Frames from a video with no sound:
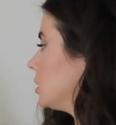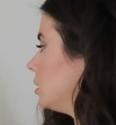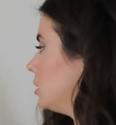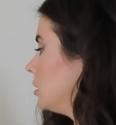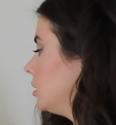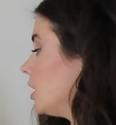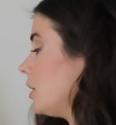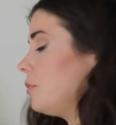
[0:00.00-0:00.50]

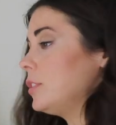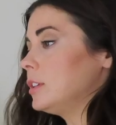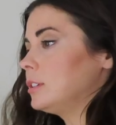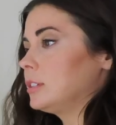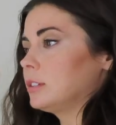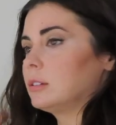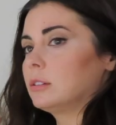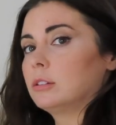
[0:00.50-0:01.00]
gonna cut
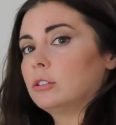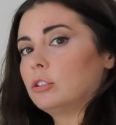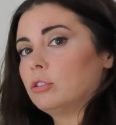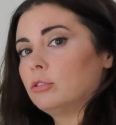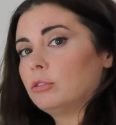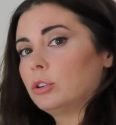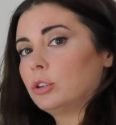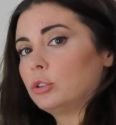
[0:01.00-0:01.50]
this,
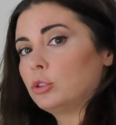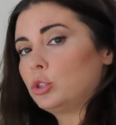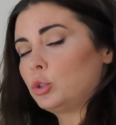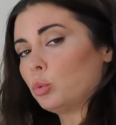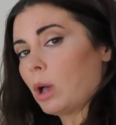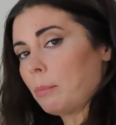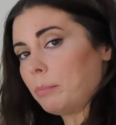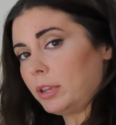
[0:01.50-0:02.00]

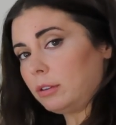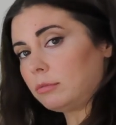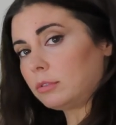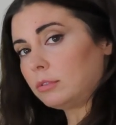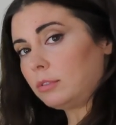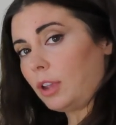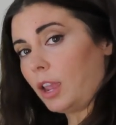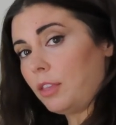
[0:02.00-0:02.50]
swap it,
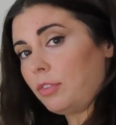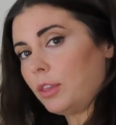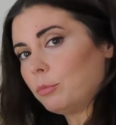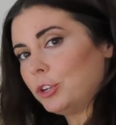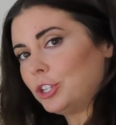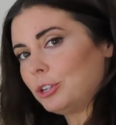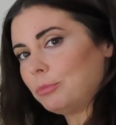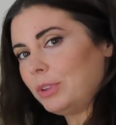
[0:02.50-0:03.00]
and then
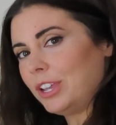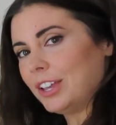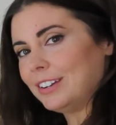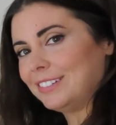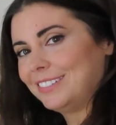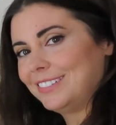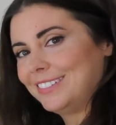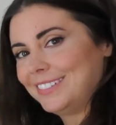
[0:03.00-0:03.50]
we should be good.